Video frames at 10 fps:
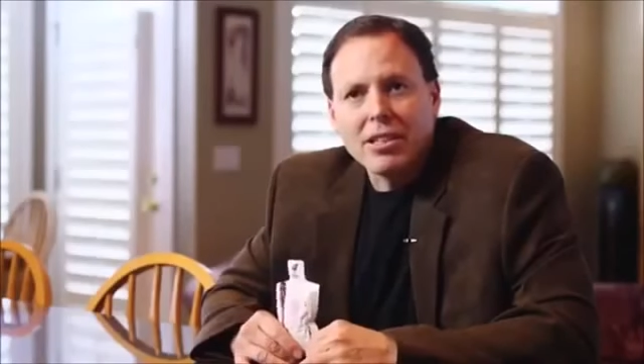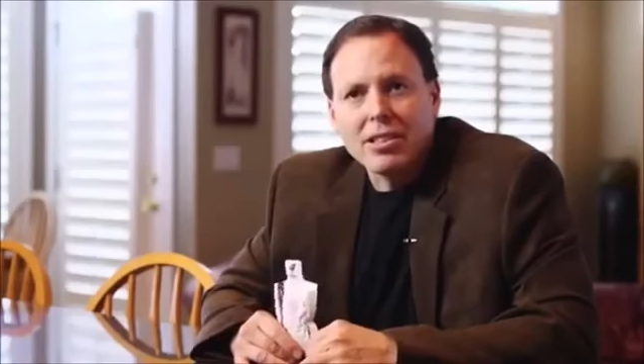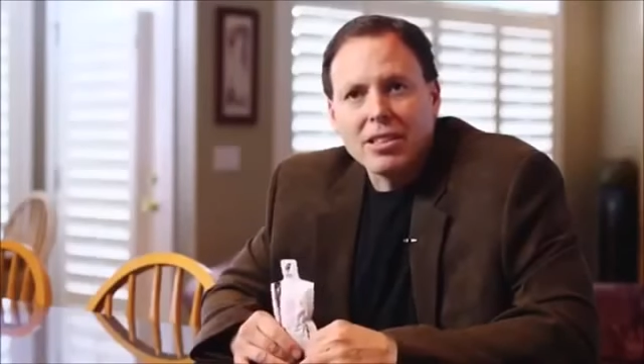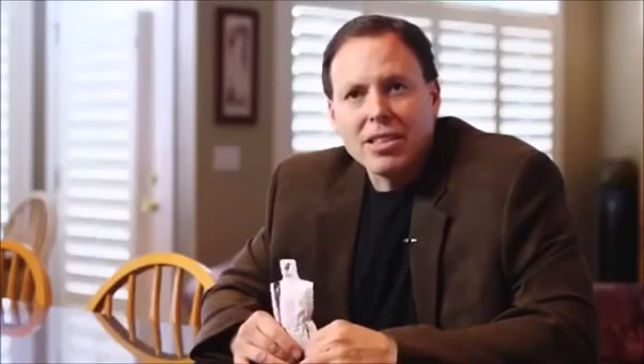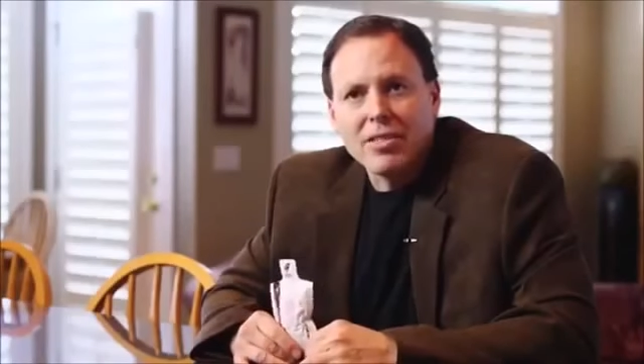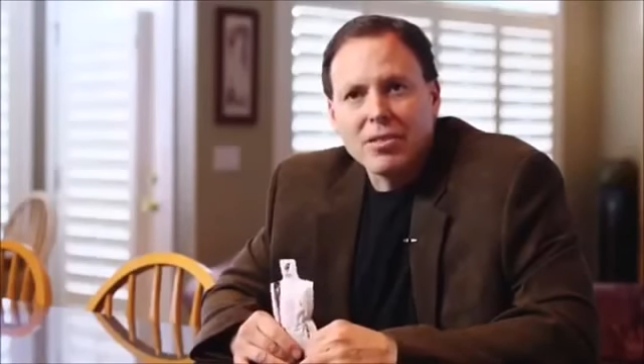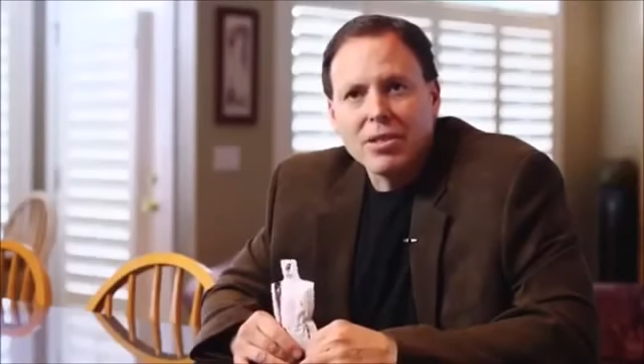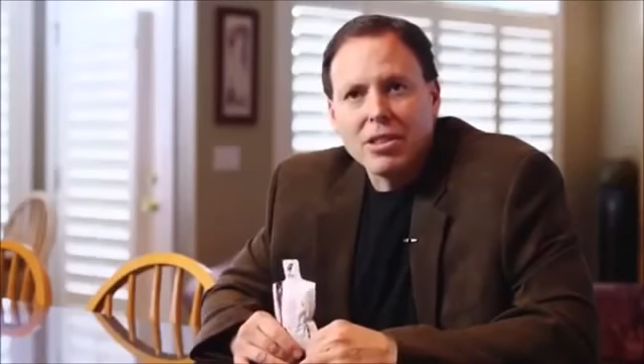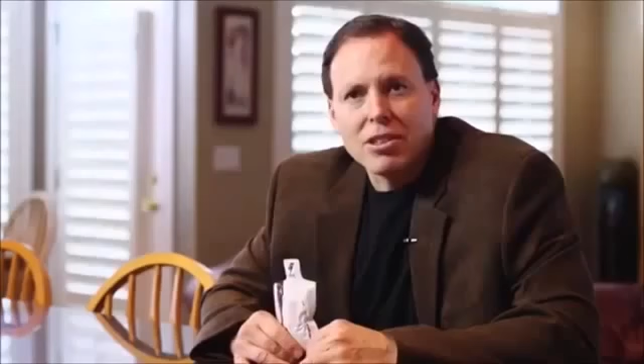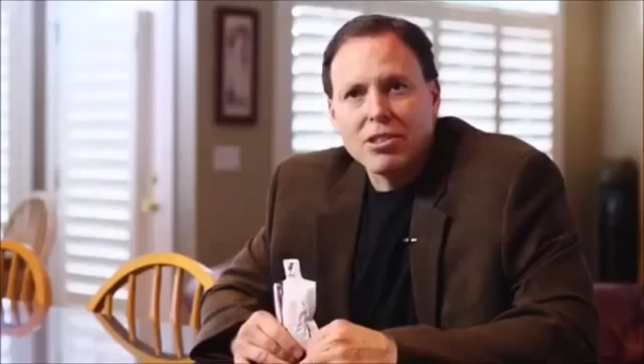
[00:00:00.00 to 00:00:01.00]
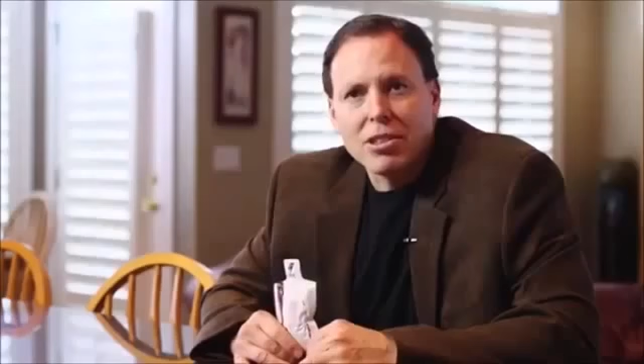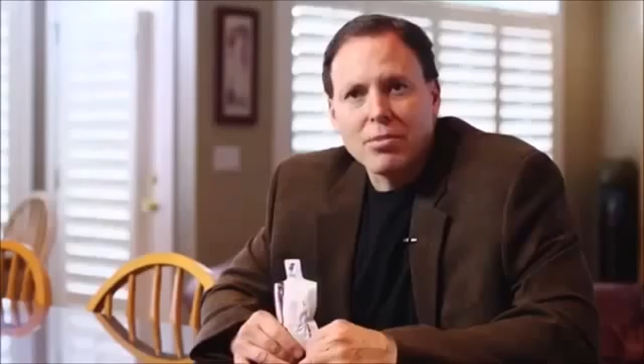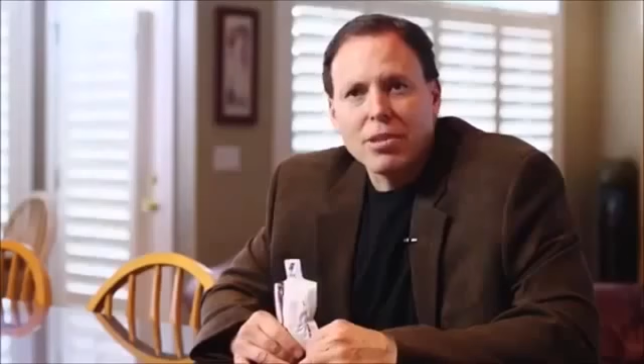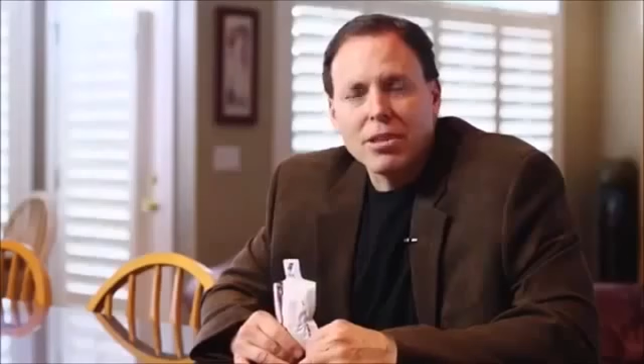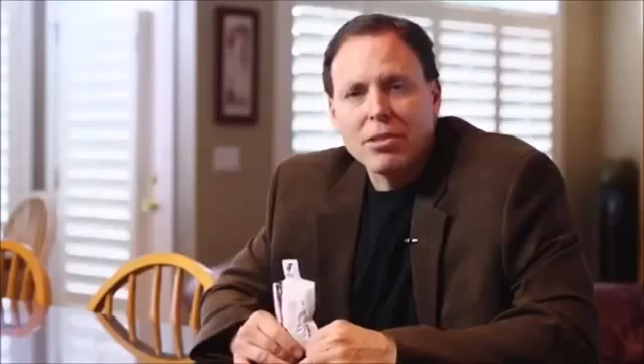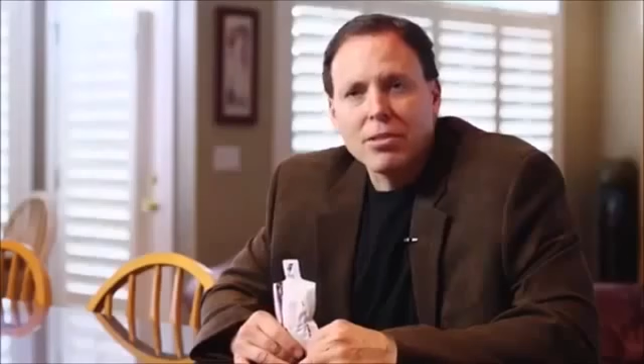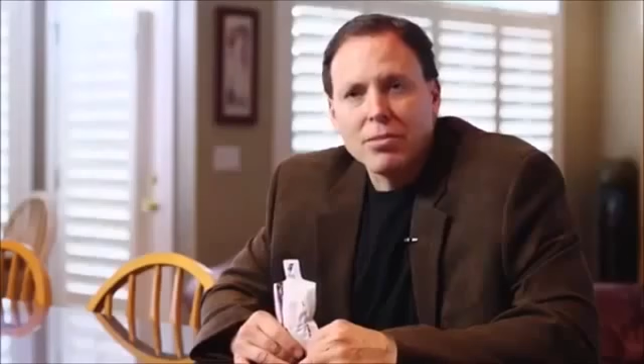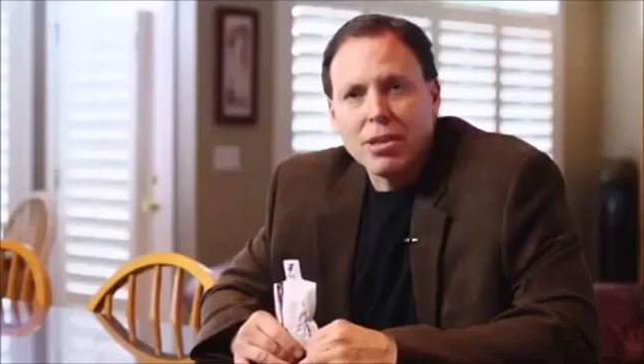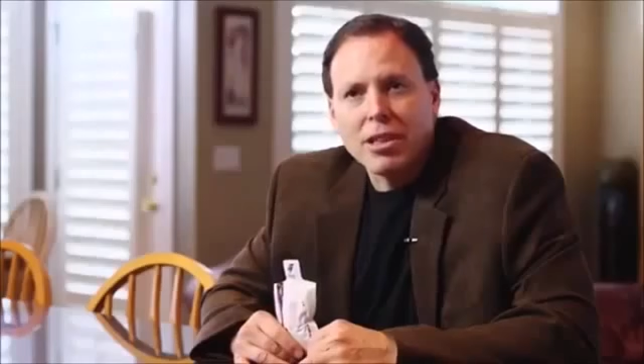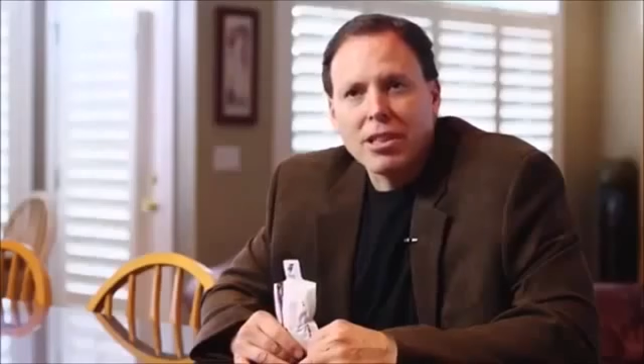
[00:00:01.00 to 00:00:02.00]
since I've started using the
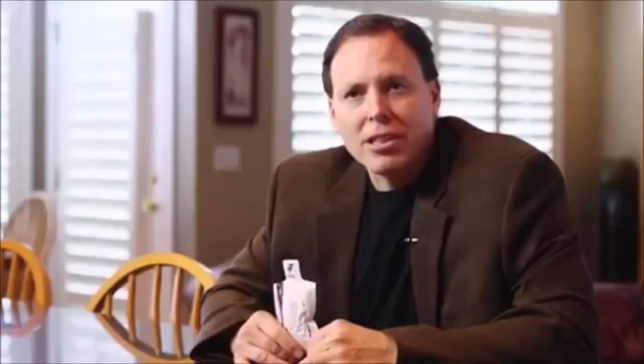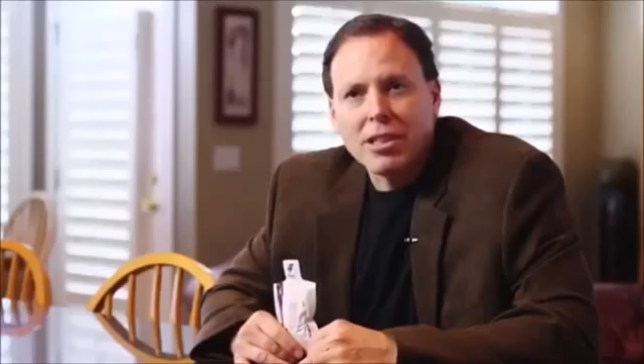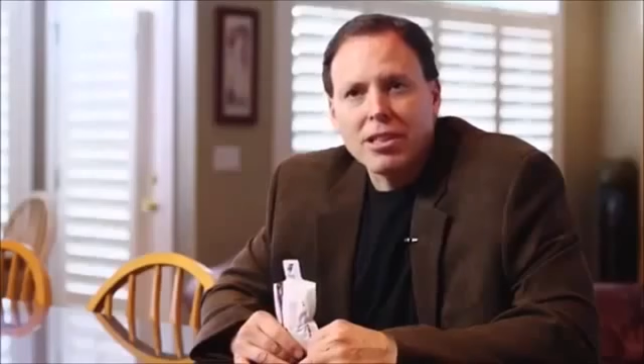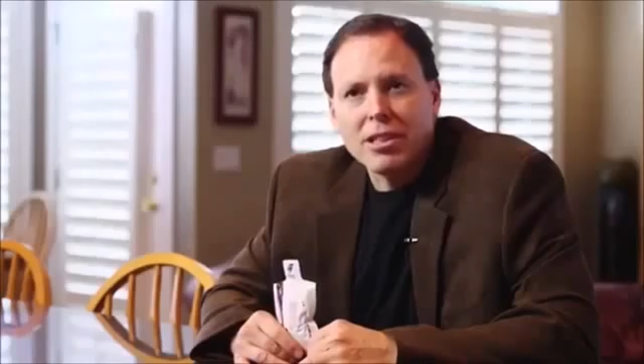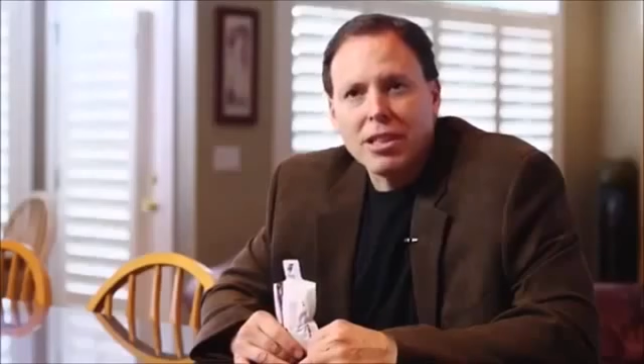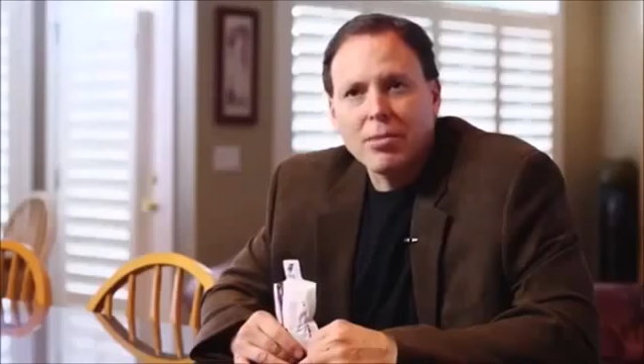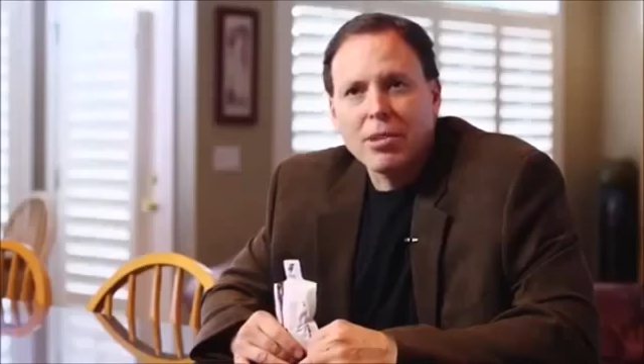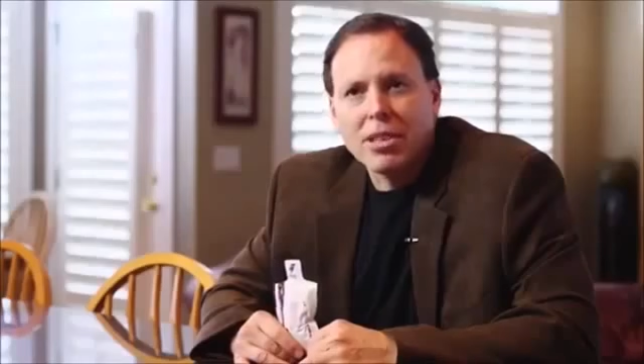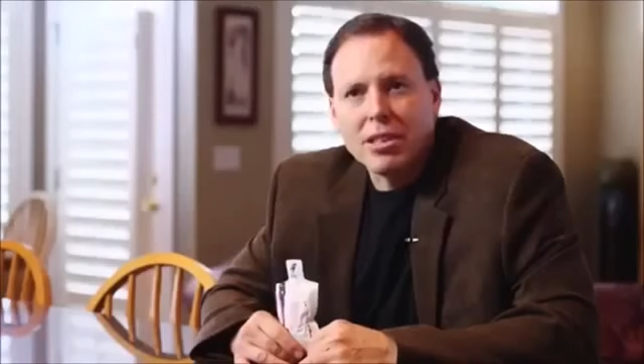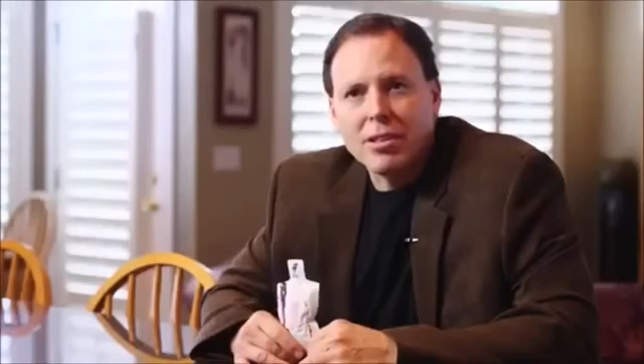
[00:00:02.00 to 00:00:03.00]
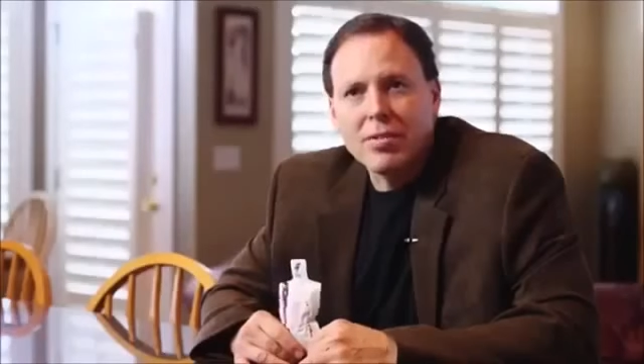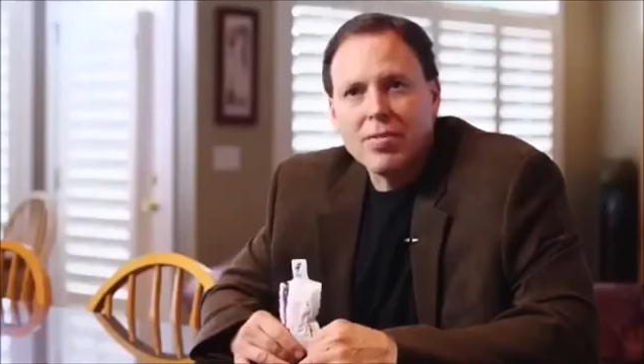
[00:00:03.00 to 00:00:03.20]
product topically.